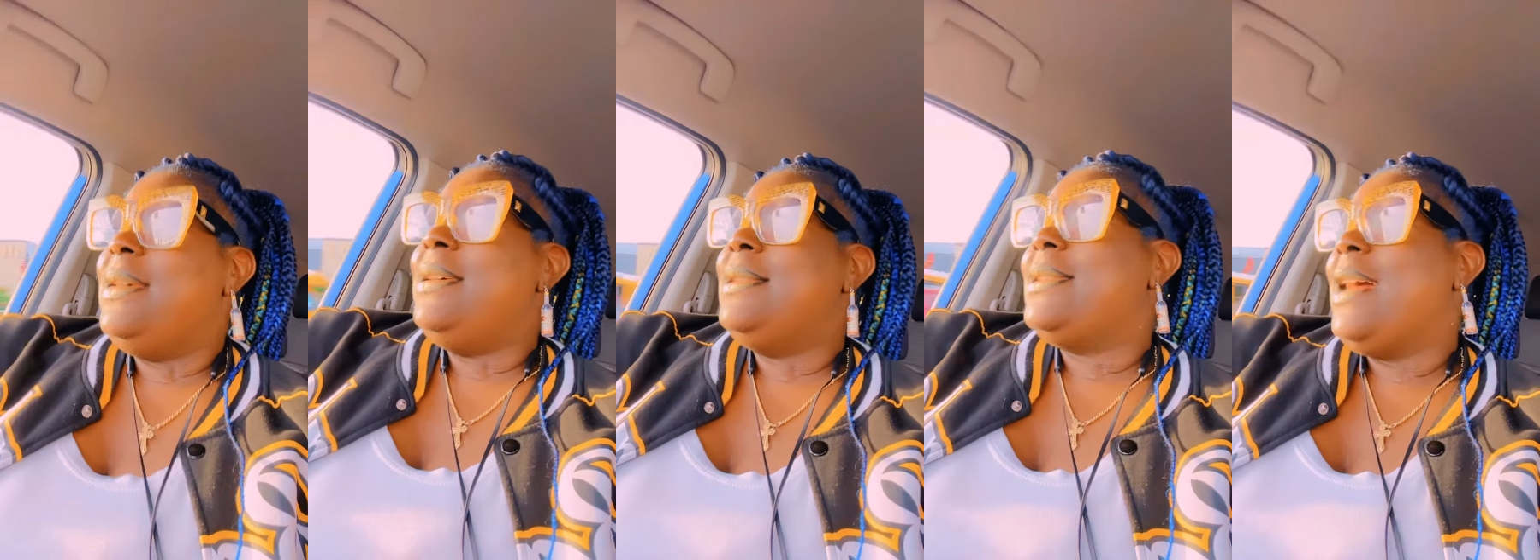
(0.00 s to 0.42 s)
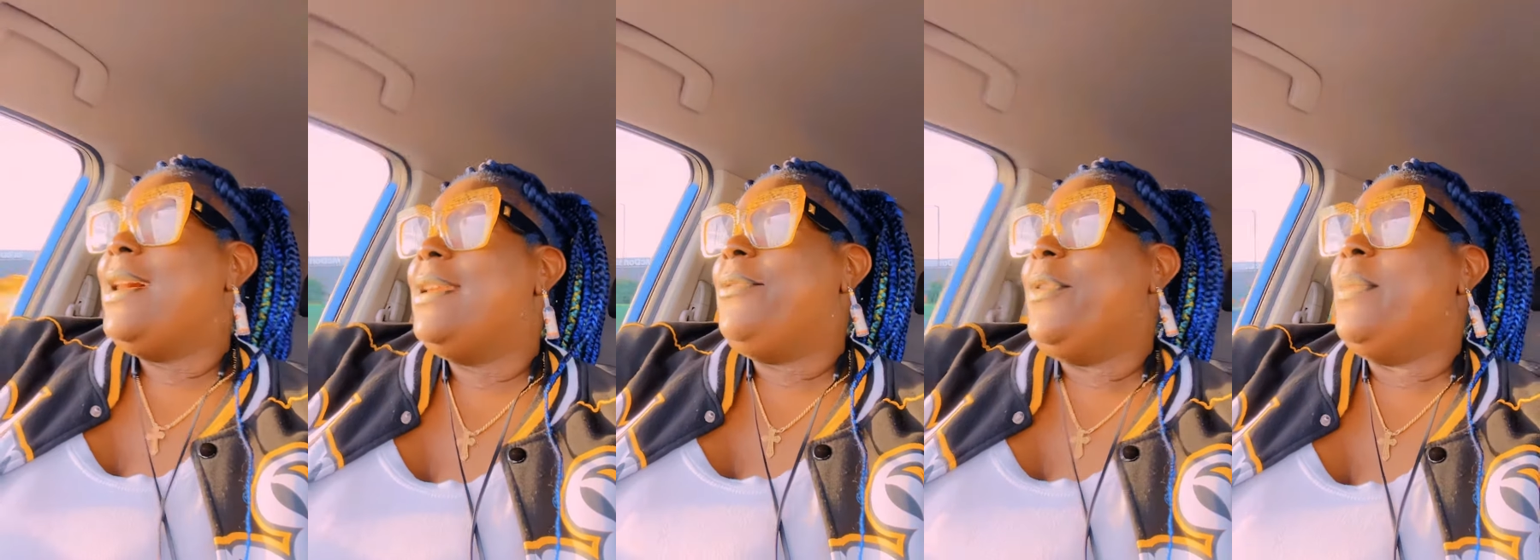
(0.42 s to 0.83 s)

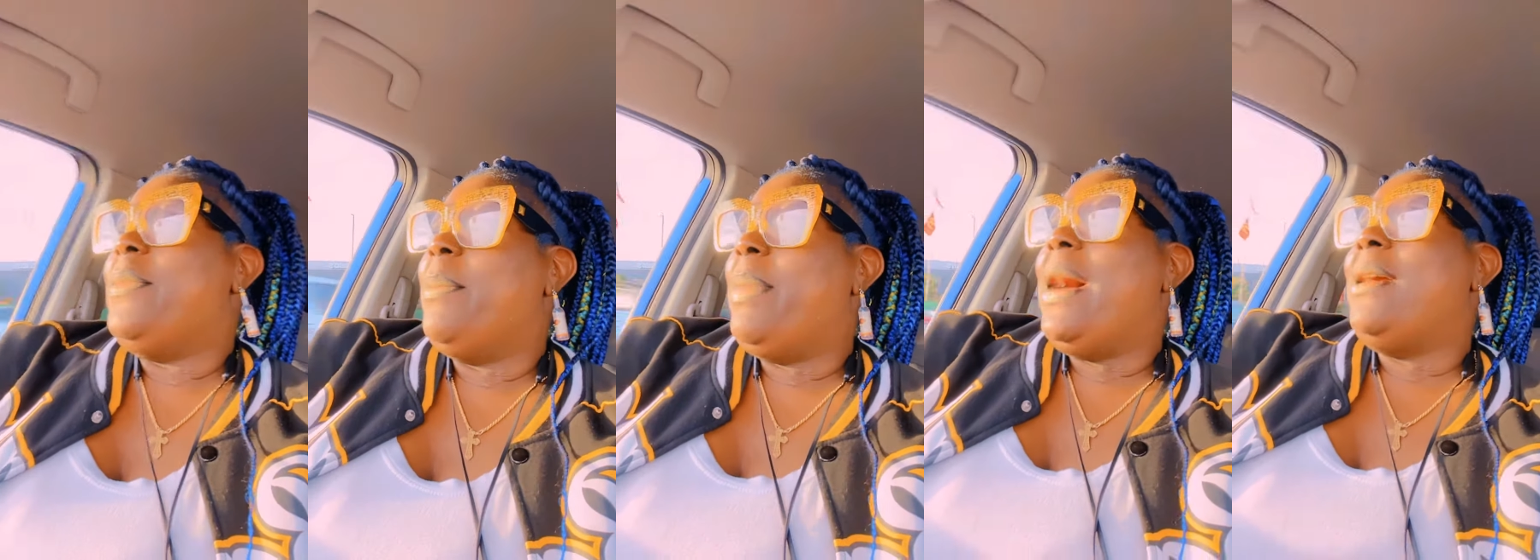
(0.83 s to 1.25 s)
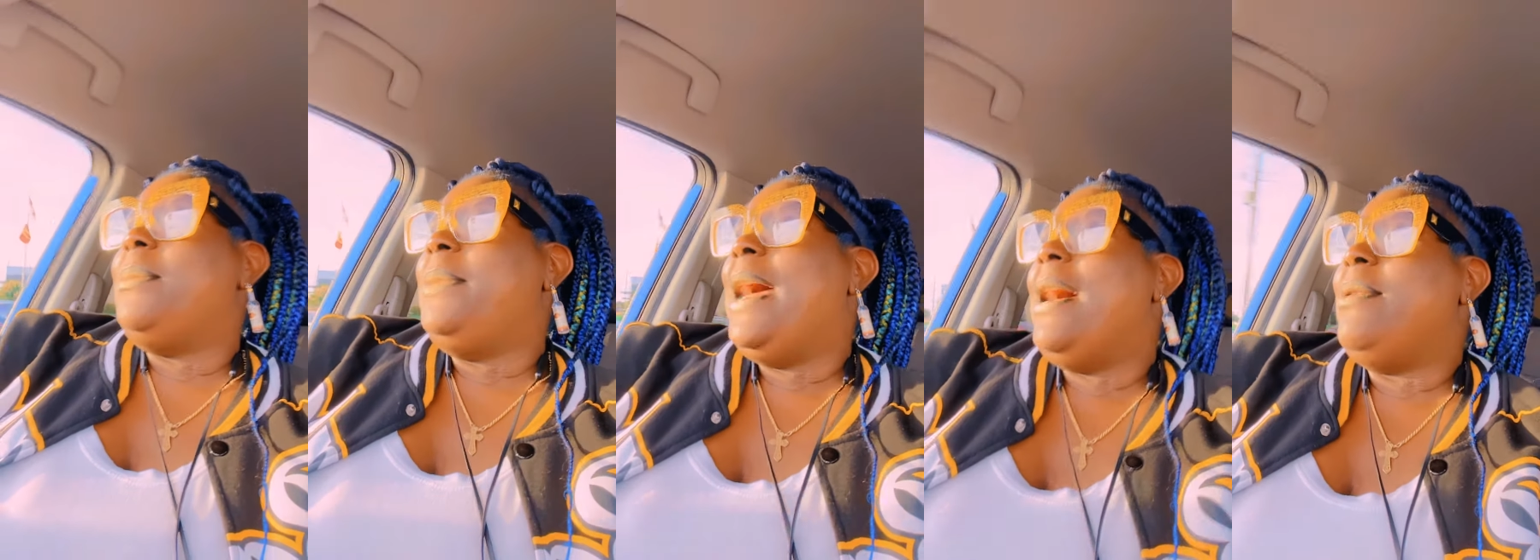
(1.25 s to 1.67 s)
Started from the
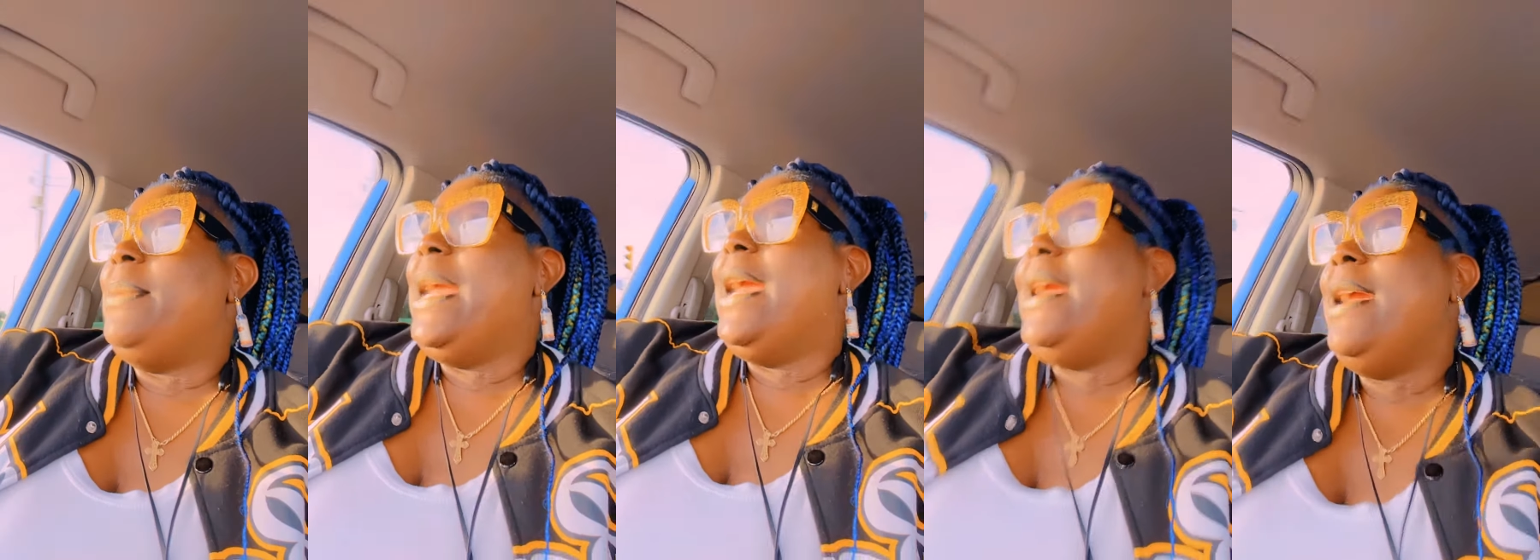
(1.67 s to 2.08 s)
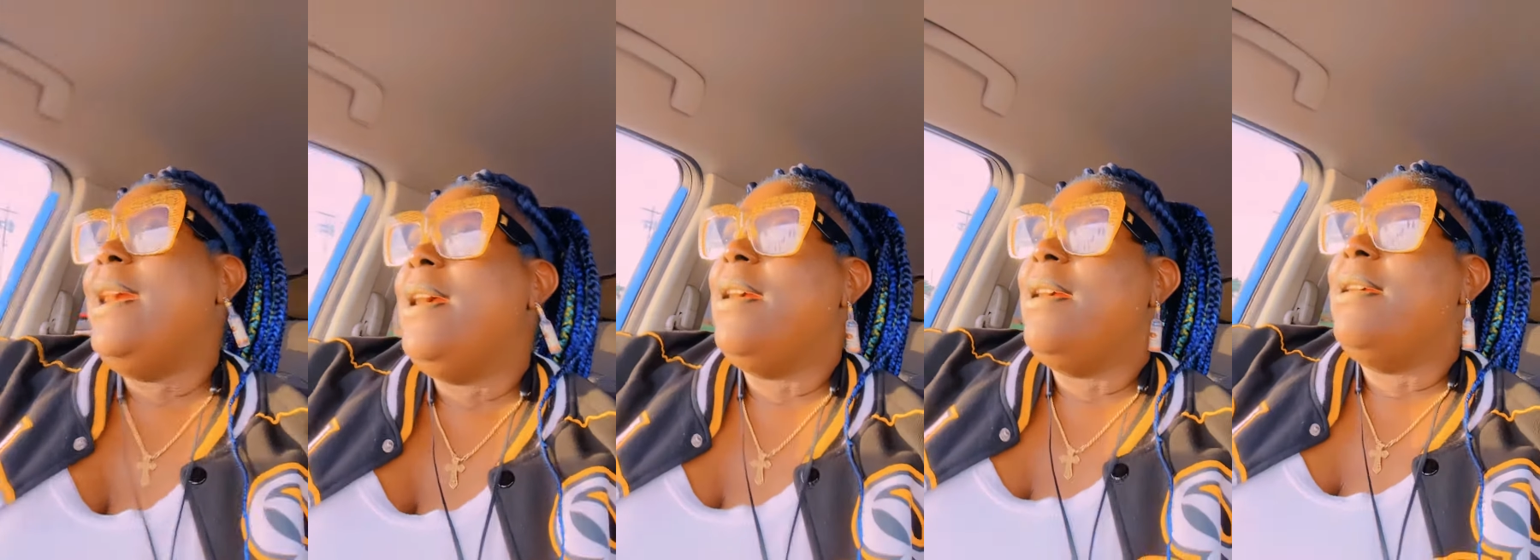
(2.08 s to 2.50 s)
bottom, now I'm
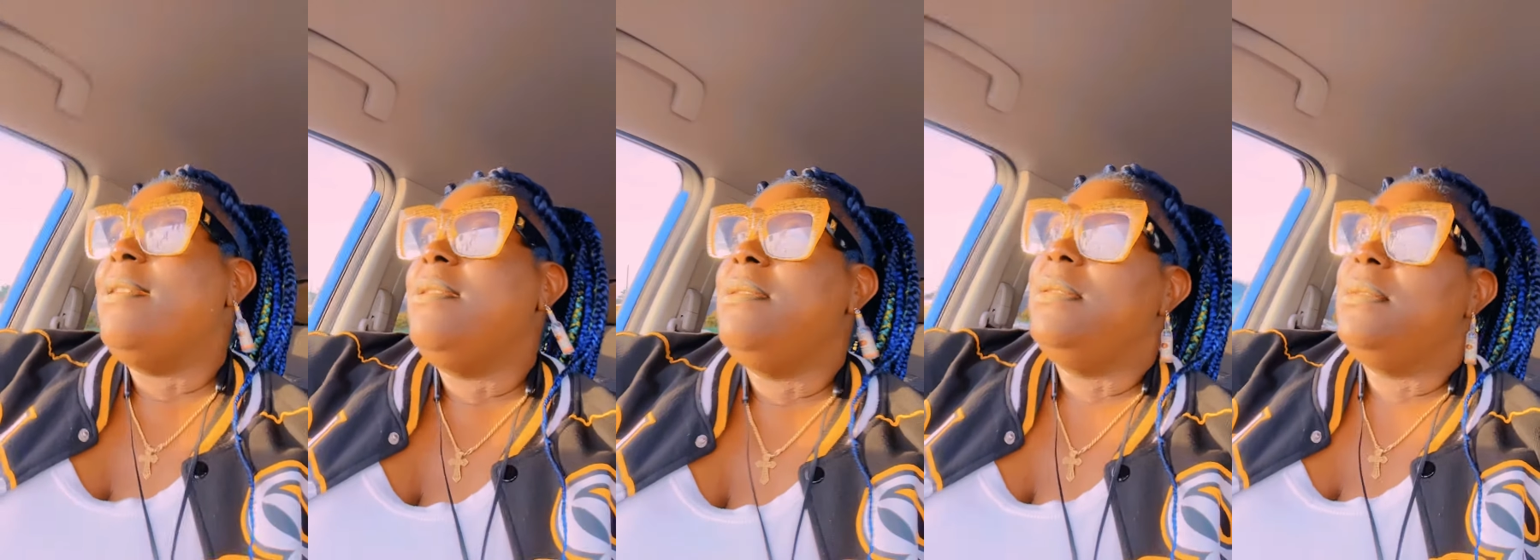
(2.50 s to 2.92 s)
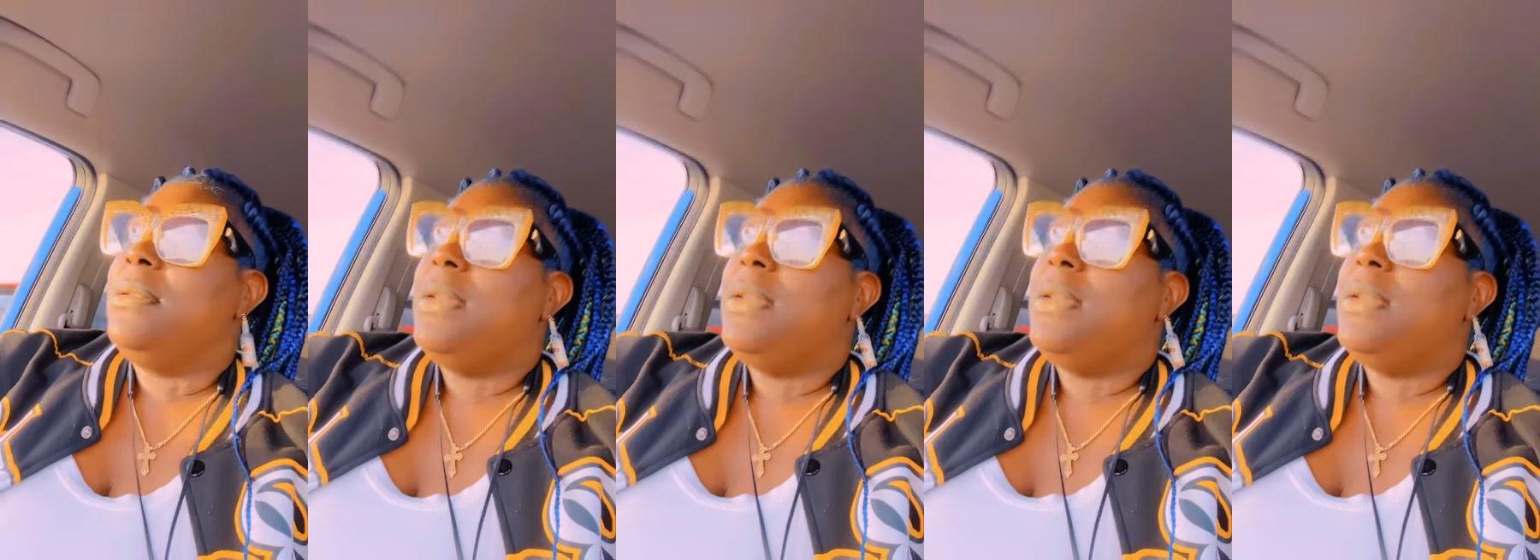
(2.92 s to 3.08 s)
here.